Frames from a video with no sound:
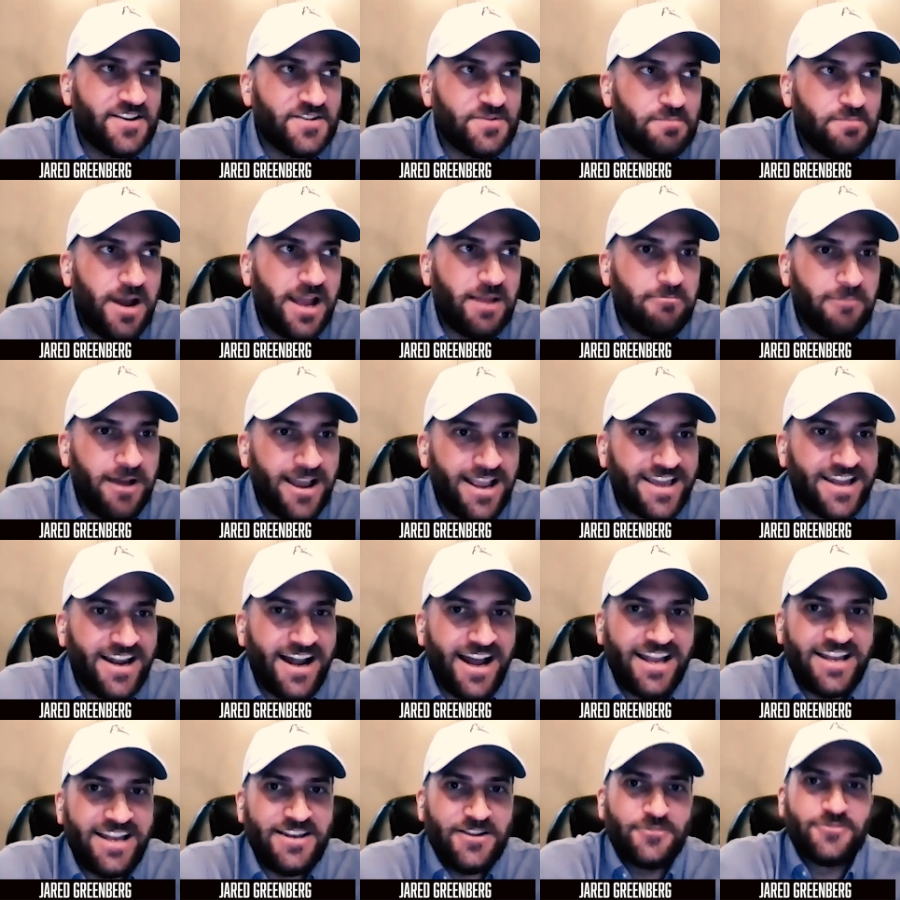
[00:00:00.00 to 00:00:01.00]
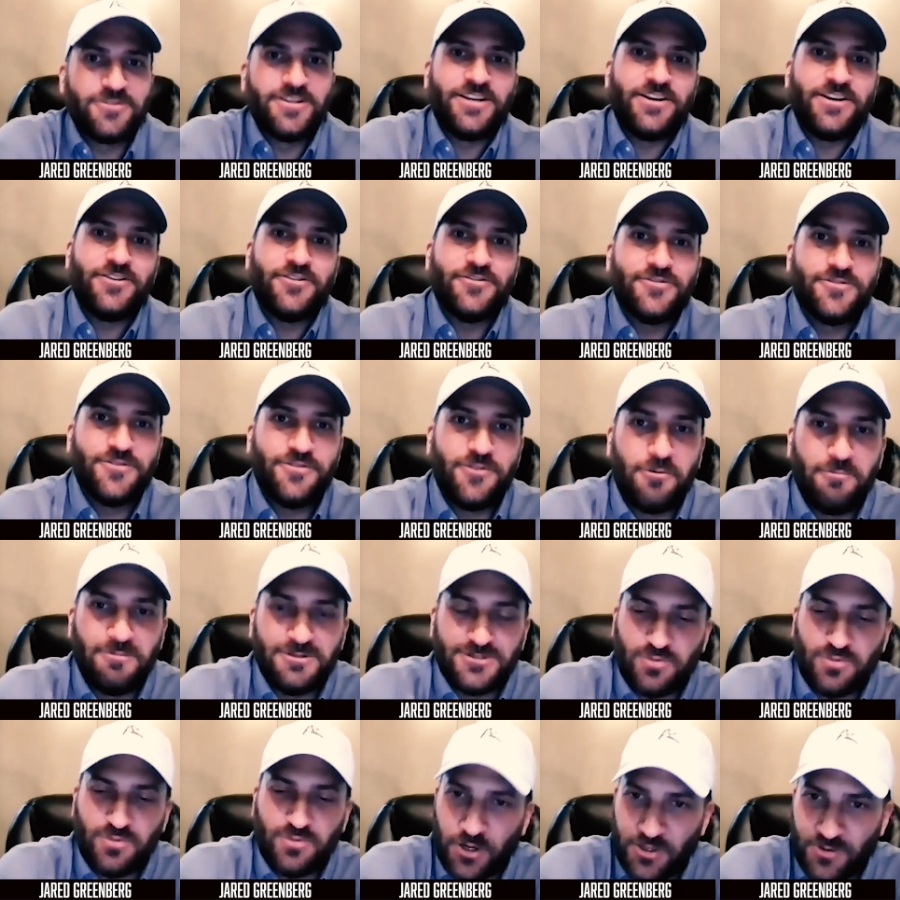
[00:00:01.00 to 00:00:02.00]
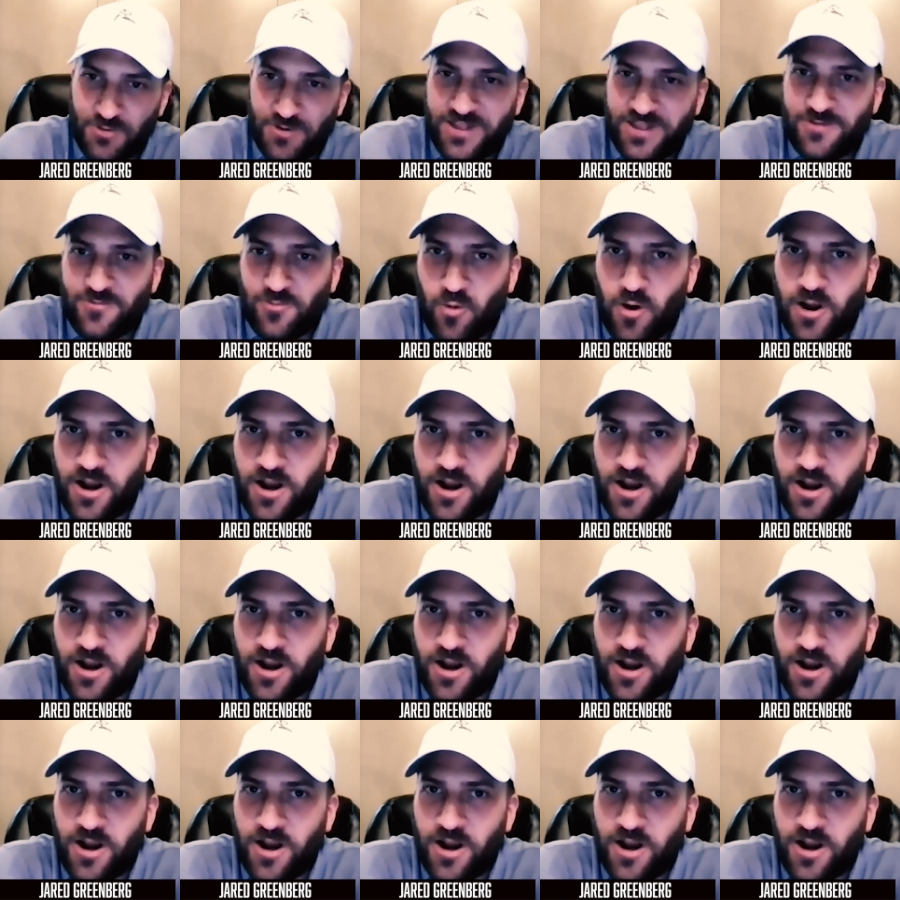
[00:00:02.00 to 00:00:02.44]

this: Mike, Mike and I nearly almost worked with